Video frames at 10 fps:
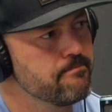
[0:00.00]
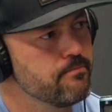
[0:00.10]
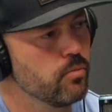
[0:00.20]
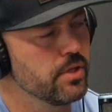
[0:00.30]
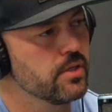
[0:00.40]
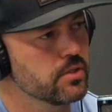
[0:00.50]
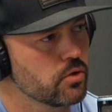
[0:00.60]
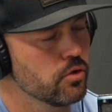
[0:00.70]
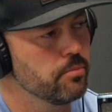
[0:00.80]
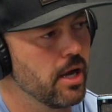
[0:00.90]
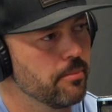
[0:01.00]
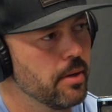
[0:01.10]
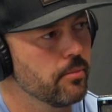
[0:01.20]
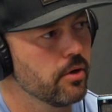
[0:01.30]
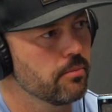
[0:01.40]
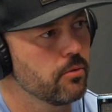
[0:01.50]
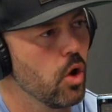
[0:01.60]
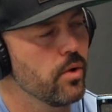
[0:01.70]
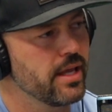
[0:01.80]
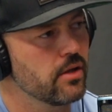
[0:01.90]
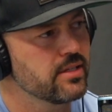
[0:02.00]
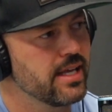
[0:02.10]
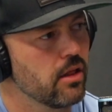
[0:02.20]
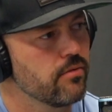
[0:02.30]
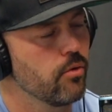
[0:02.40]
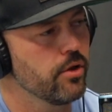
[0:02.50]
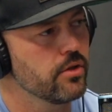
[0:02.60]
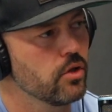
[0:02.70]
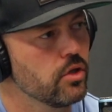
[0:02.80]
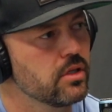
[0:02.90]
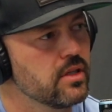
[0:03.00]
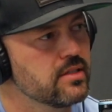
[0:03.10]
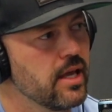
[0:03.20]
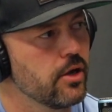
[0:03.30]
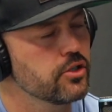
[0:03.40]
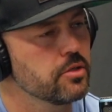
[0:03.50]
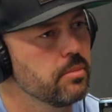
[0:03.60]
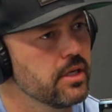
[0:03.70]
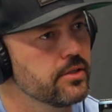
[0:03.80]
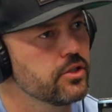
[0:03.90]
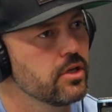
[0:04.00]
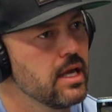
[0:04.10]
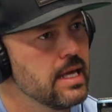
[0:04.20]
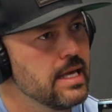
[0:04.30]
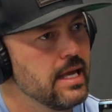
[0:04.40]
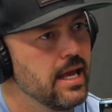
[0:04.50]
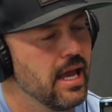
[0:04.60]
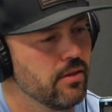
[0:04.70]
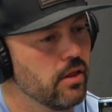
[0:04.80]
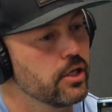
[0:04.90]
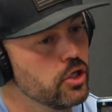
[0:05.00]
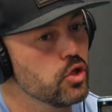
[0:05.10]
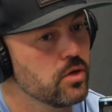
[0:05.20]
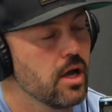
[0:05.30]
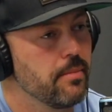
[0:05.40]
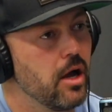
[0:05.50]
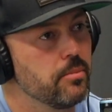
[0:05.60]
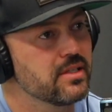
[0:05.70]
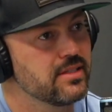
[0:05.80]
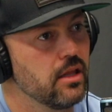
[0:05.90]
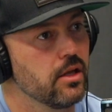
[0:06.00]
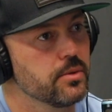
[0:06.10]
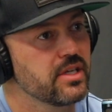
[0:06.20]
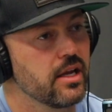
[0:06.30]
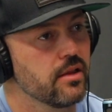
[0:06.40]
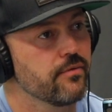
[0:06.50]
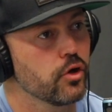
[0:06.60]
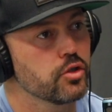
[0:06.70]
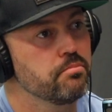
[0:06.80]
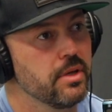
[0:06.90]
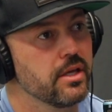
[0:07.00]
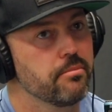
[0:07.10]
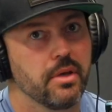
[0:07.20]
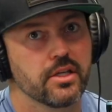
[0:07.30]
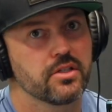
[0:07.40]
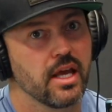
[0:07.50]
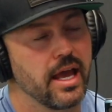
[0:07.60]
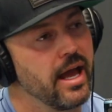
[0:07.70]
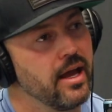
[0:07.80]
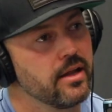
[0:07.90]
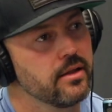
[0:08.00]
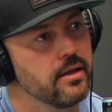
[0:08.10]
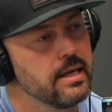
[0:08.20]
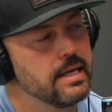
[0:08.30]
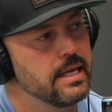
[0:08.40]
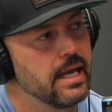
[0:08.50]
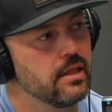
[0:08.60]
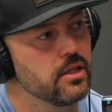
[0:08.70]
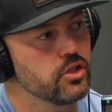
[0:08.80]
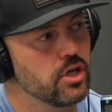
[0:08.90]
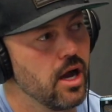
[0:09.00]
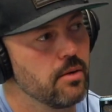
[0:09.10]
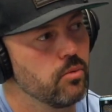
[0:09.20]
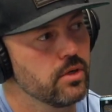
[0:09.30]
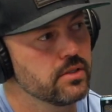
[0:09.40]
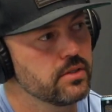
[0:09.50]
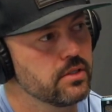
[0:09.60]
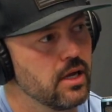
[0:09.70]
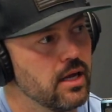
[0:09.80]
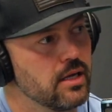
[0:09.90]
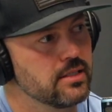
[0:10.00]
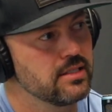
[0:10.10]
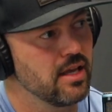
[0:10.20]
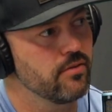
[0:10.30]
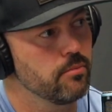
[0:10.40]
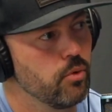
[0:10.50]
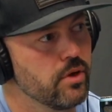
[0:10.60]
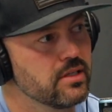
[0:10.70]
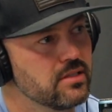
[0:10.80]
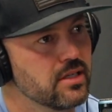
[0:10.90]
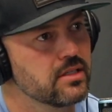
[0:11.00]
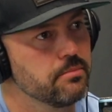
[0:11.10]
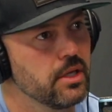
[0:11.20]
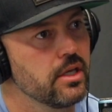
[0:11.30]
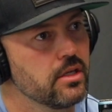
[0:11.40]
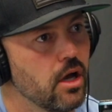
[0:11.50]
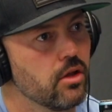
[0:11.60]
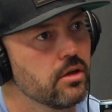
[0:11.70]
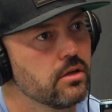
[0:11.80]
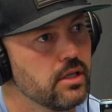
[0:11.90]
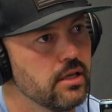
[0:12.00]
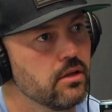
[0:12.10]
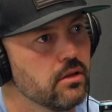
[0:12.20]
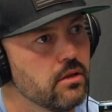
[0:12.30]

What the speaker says: with this group, I remember going out to California to look this energy pitch. And they're like, can you come help us sell it? It was kind of the first big pitch they had. And the job was a $7.6 million deal.